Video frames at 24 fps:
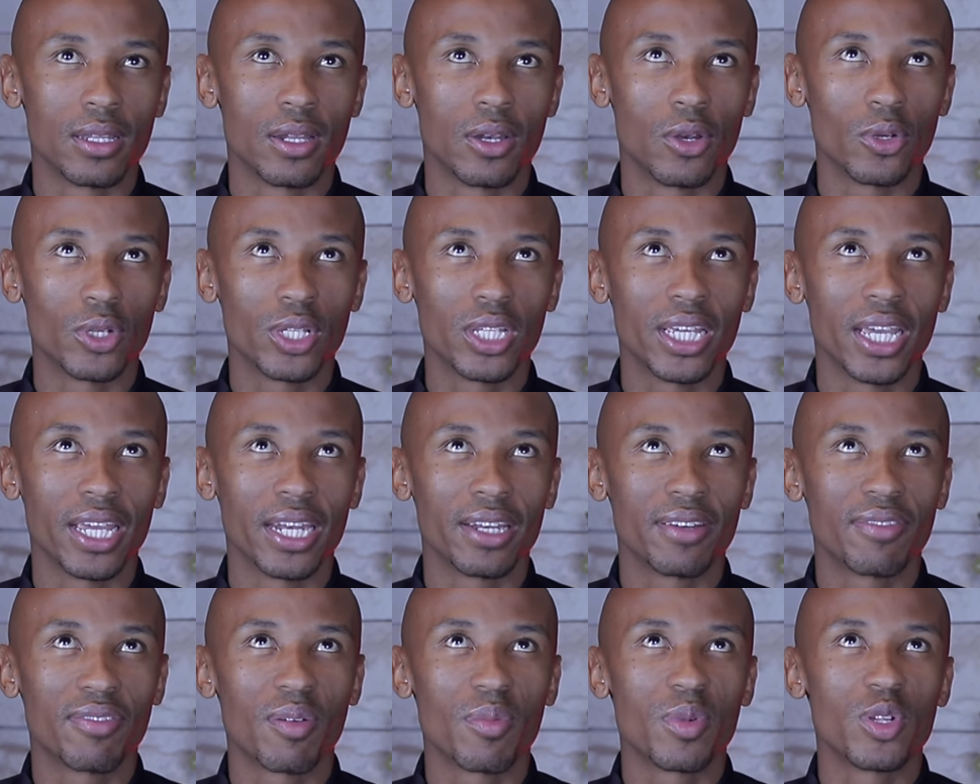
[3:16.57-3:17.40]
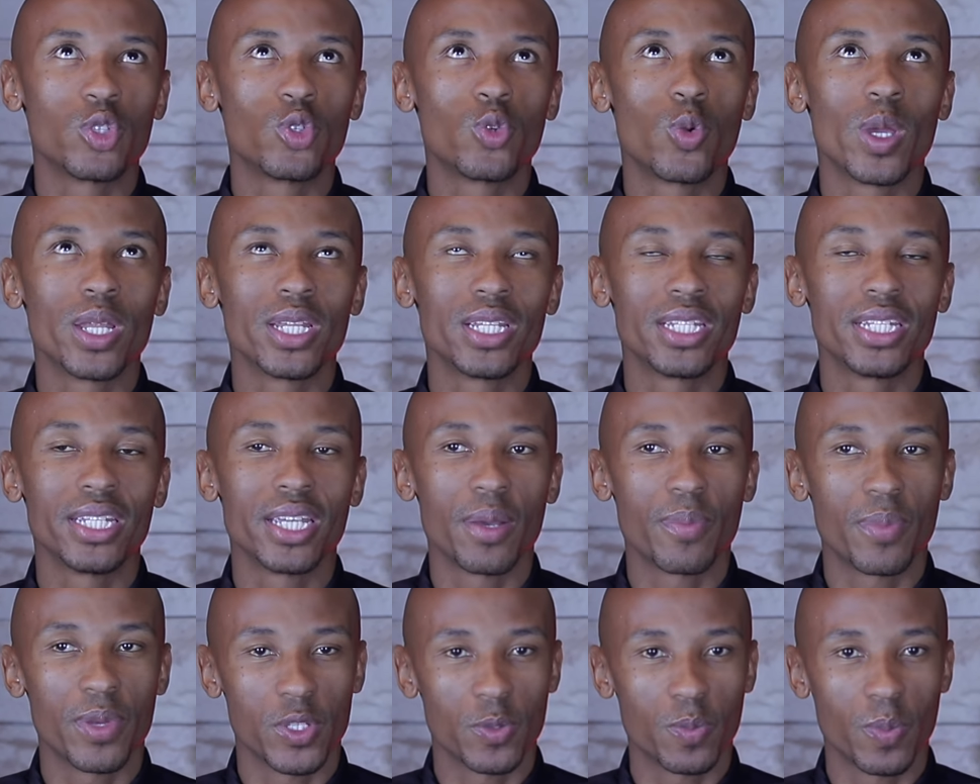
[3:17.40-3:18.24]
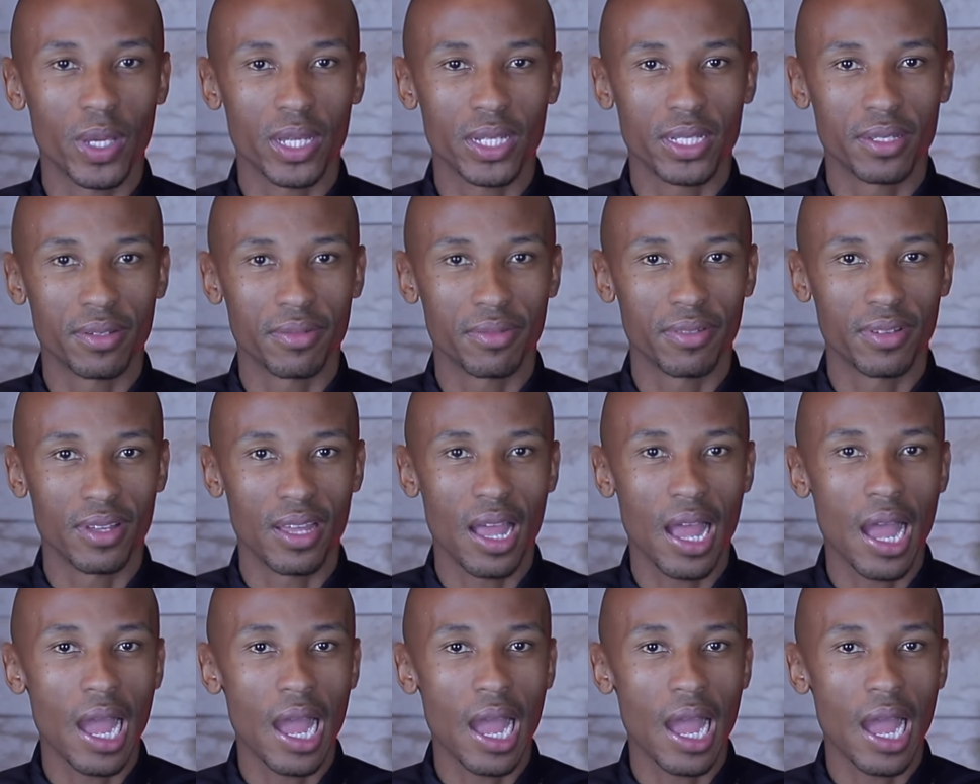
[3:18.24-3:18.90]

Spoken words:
looking at it from a 20-year perspective,